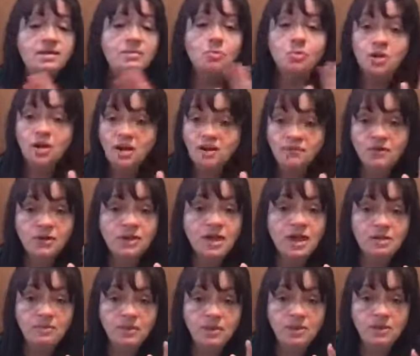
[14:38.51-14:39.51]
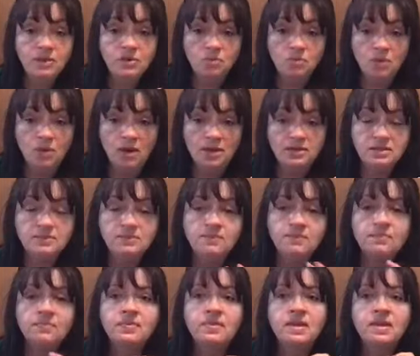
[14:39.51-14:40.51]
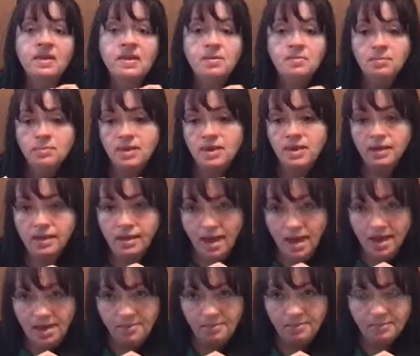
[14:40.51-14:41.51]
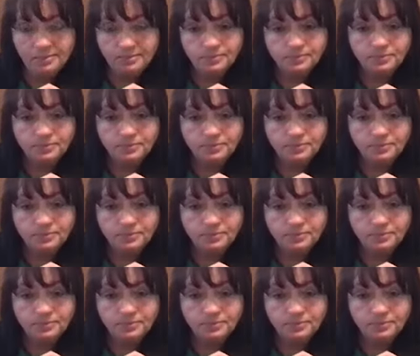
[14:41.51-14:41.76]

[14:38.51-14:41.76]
whatever game that you want. Pick a game,